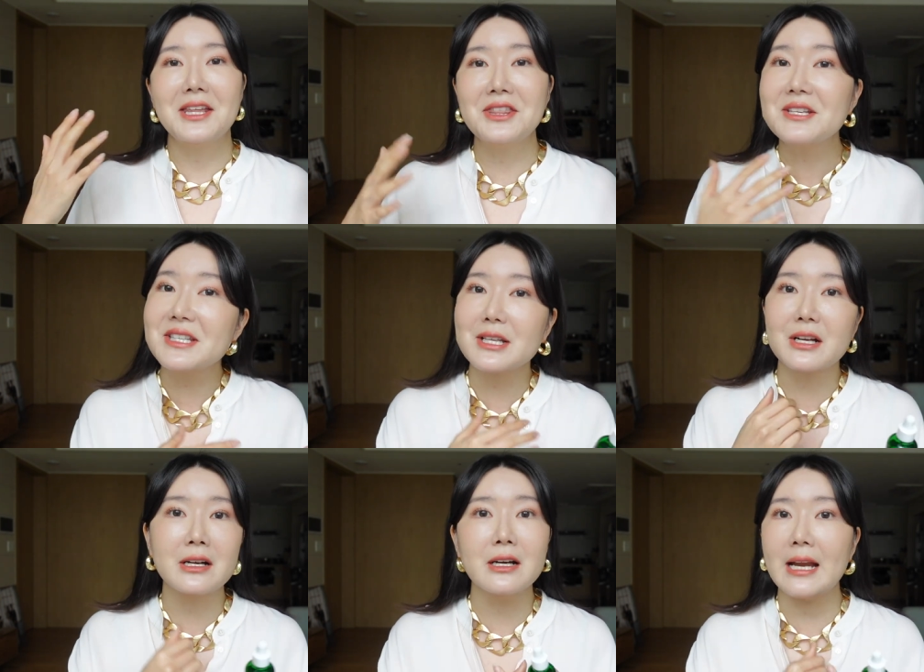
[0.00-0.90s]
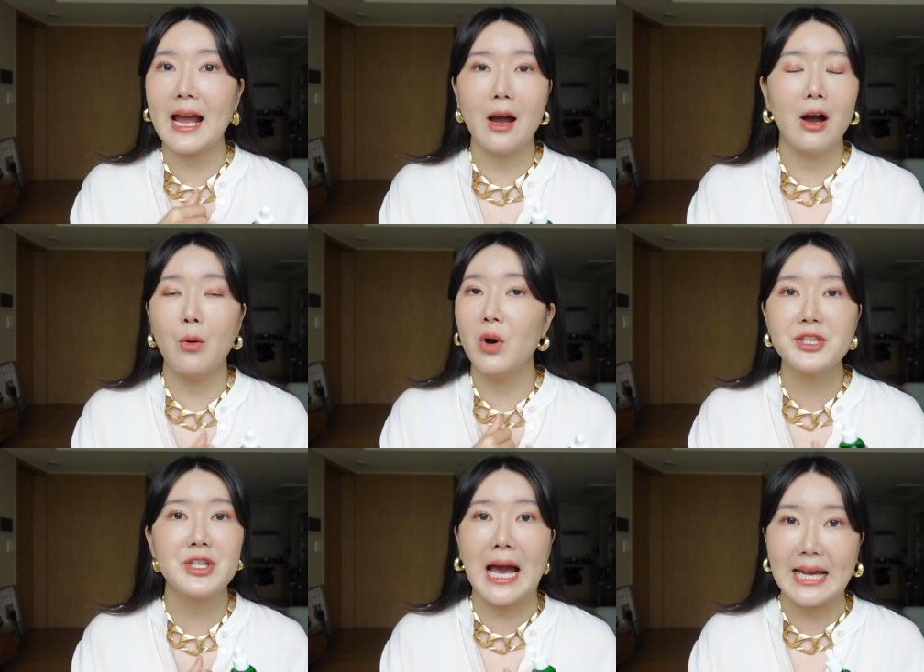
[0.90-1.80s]
then this is a good uh,
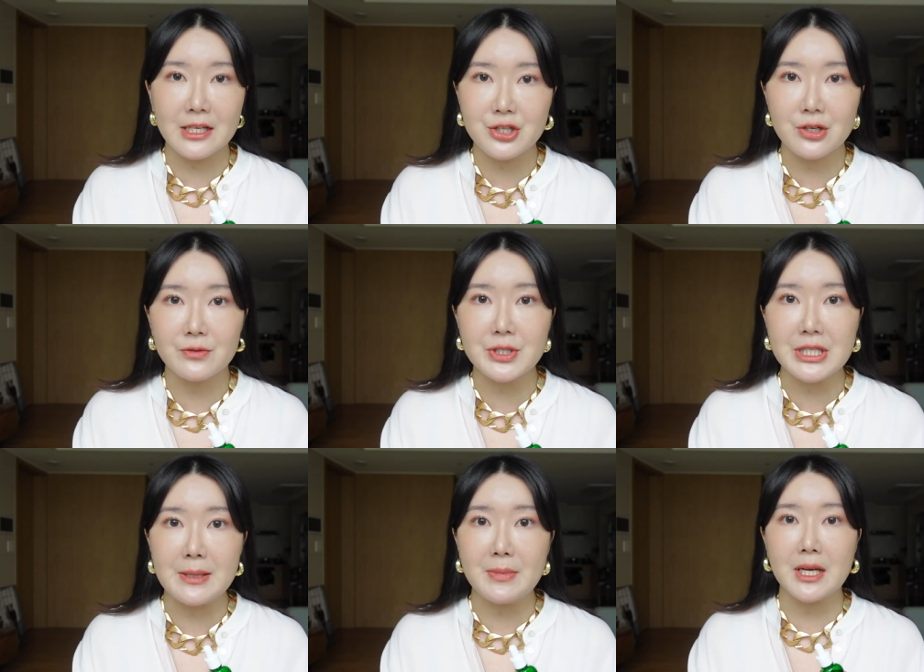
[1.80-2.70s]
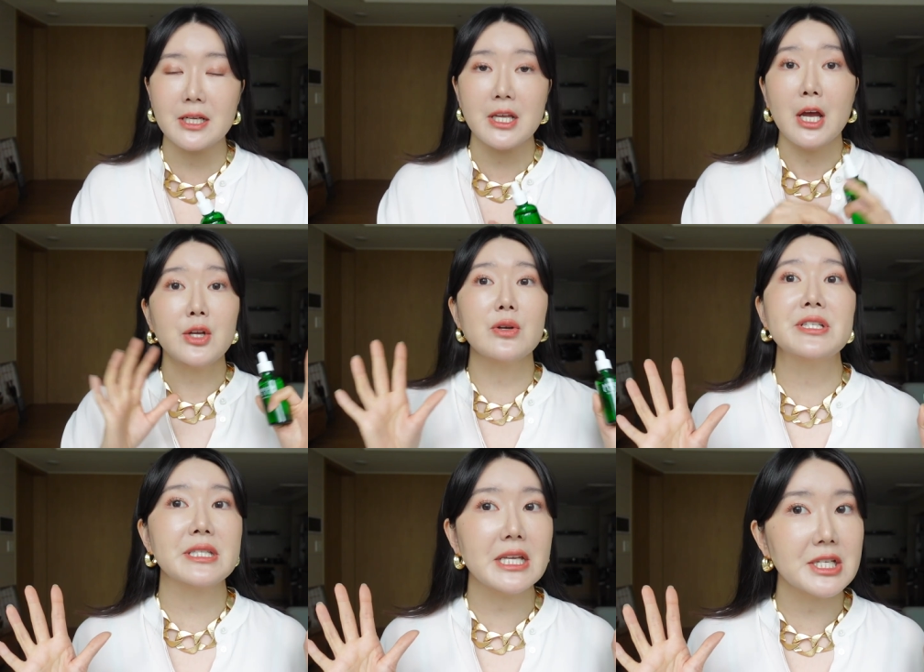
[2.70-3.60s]
one to add into your routine because your
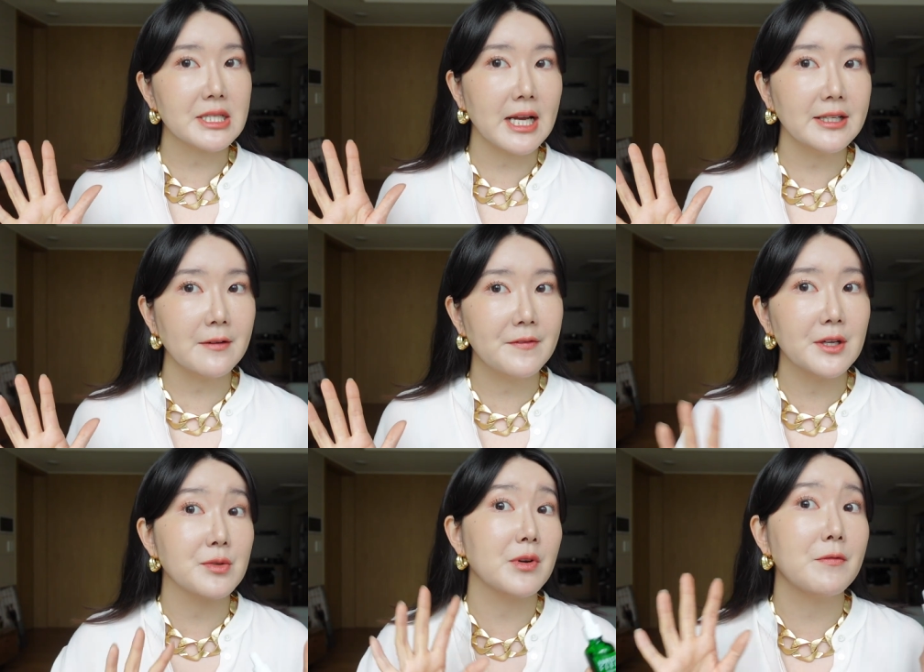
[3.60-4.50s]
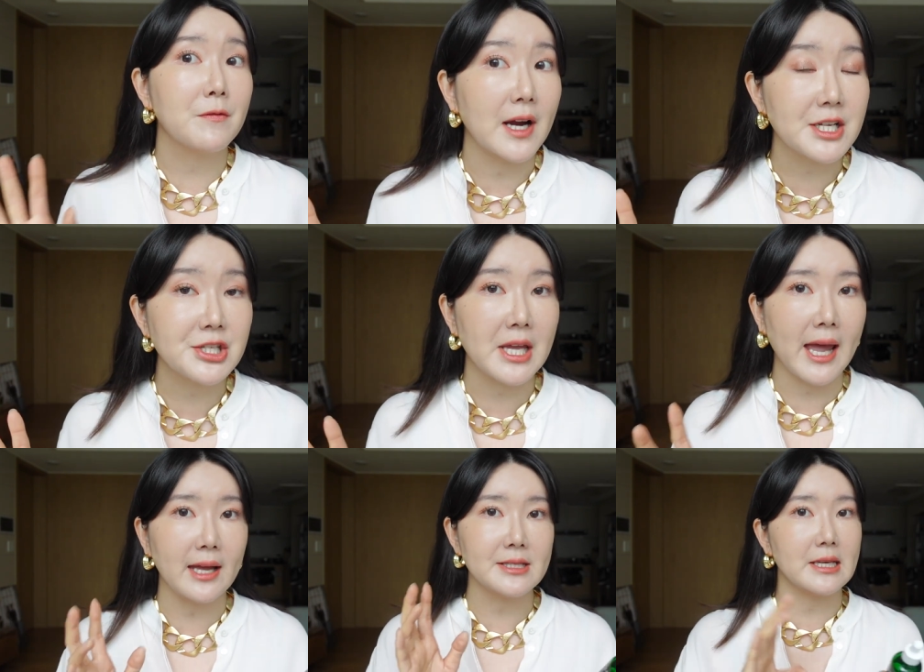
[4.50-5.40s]
skin just kind of feels refreshed
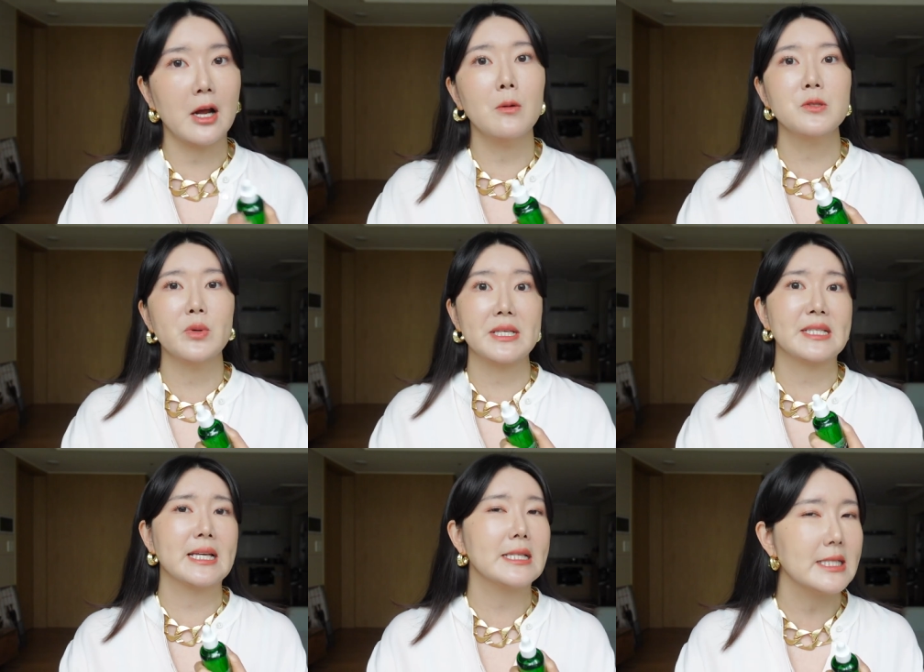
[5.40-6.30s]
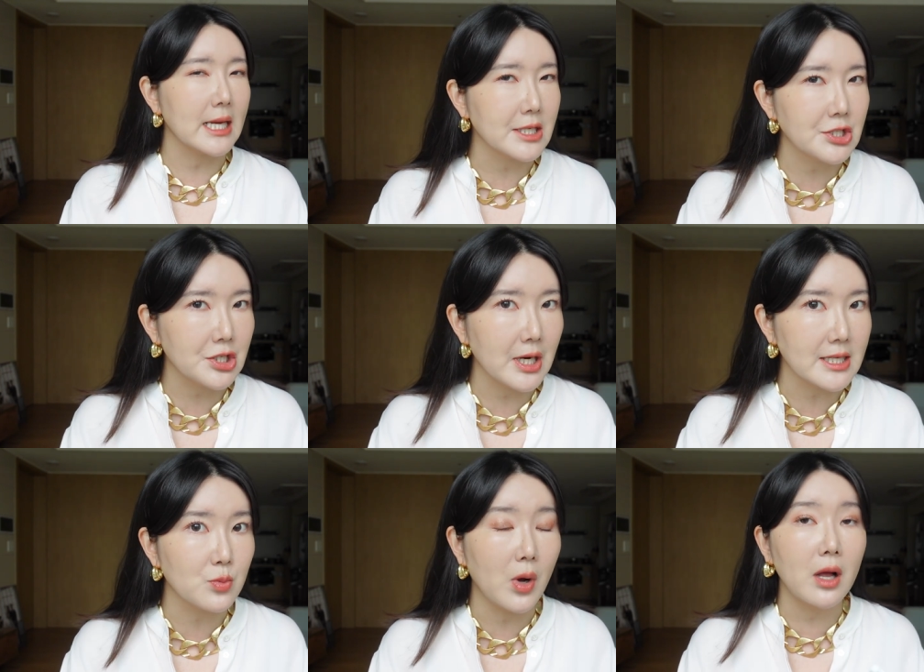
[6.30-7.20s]
and it helps with skin texture
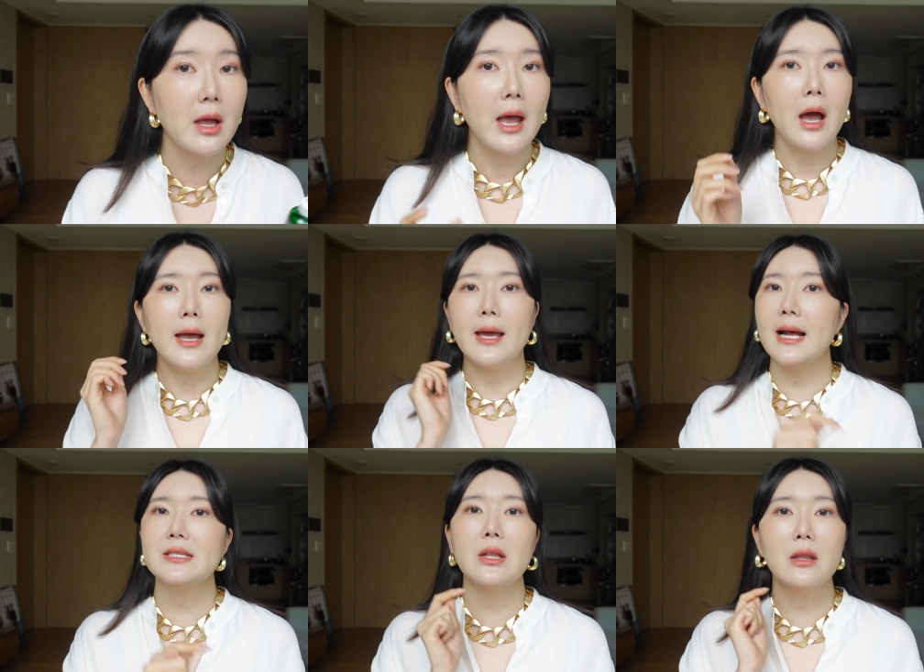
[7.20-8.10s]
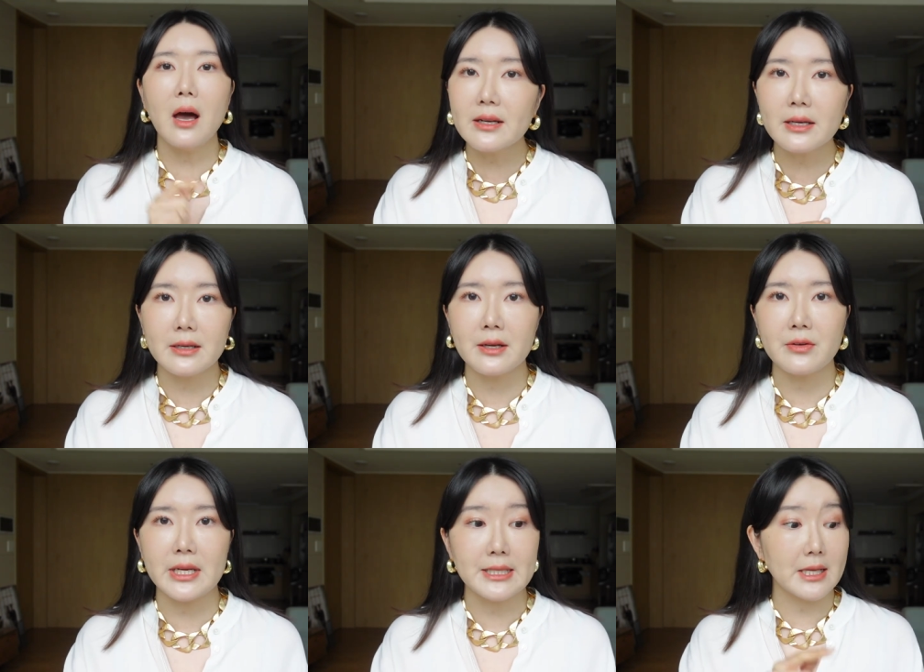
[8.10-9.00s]
as well. It has a lot of good
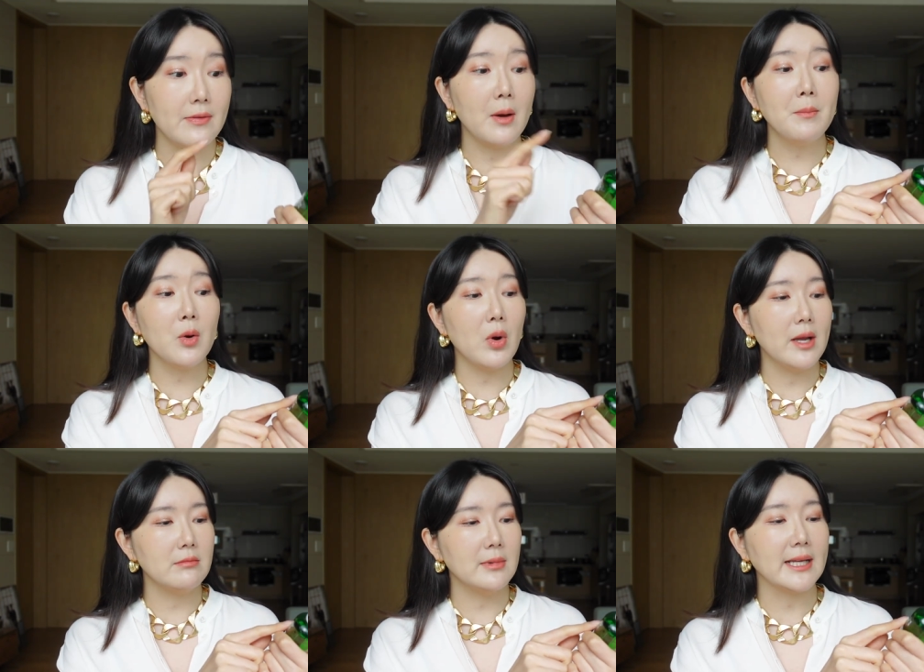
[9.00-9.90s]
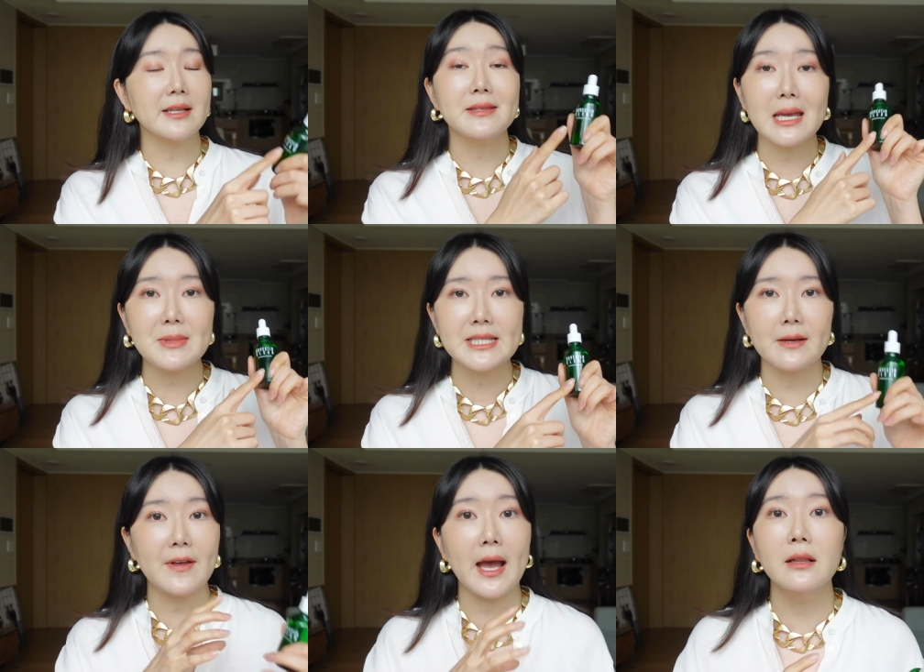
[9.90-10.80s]
ingredients. Number one, like the name
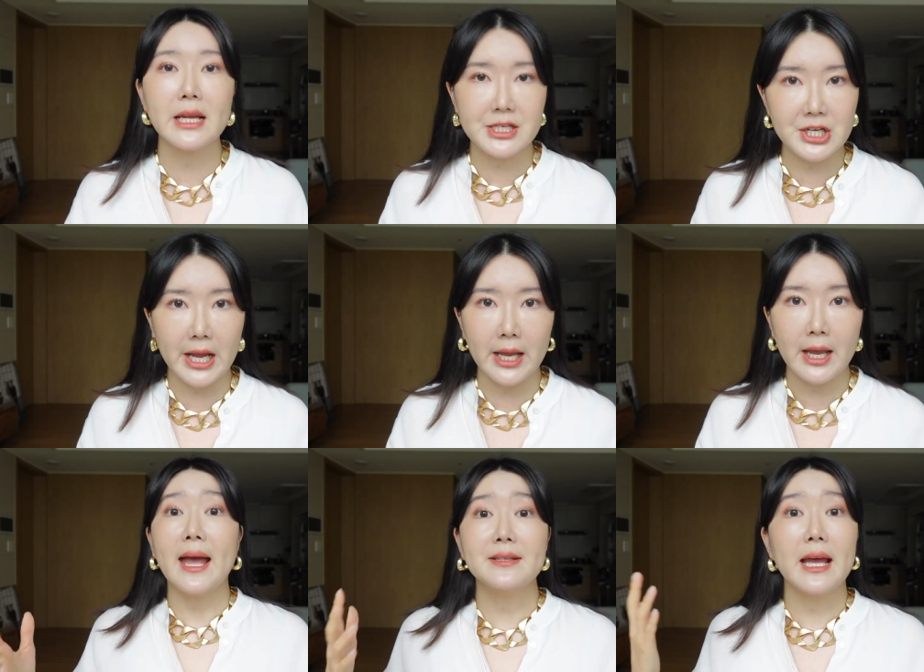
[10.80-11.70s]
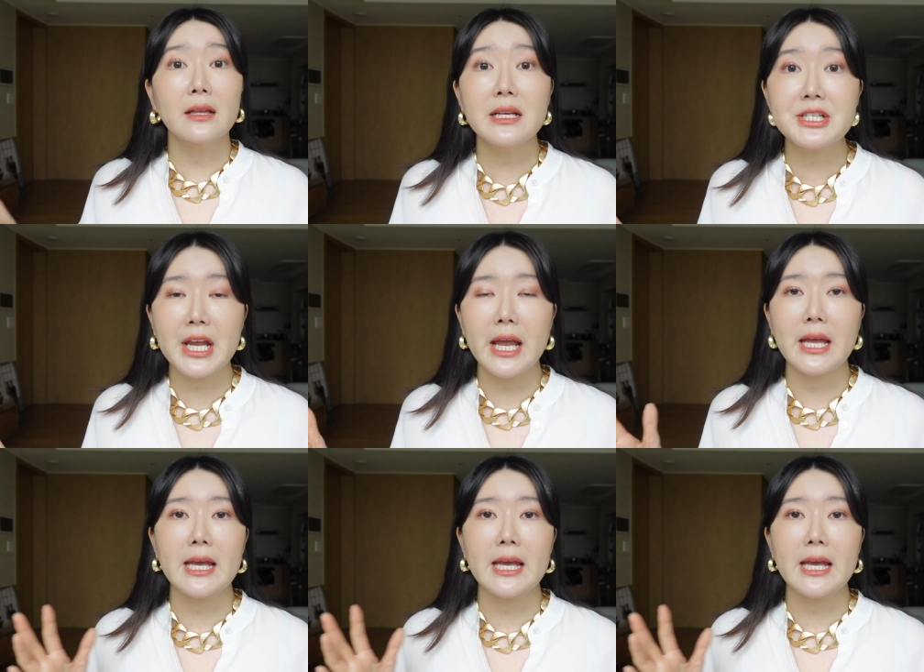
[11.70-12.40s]
itself, L H A. And L H A